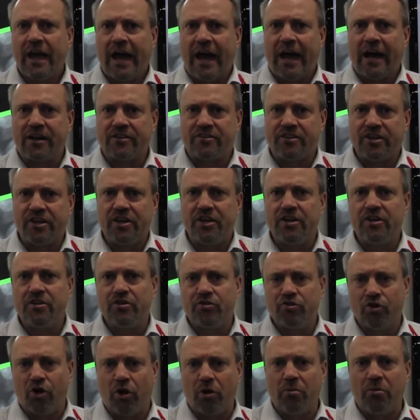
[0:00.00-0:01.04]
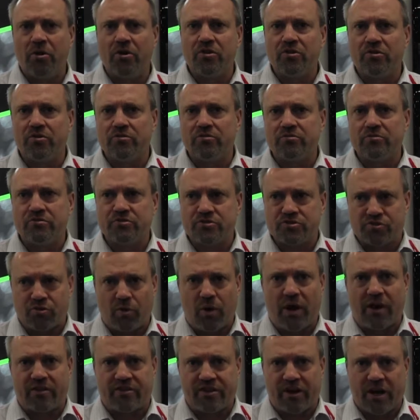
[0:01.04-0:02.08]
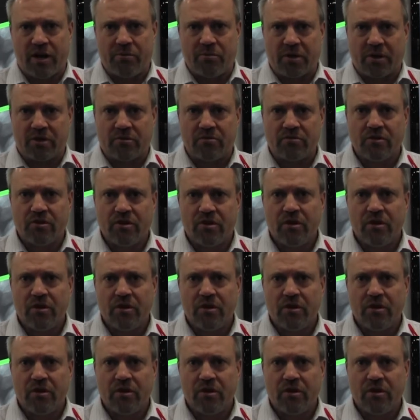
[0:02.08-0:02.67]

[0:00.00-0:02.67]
at the normal swath timing.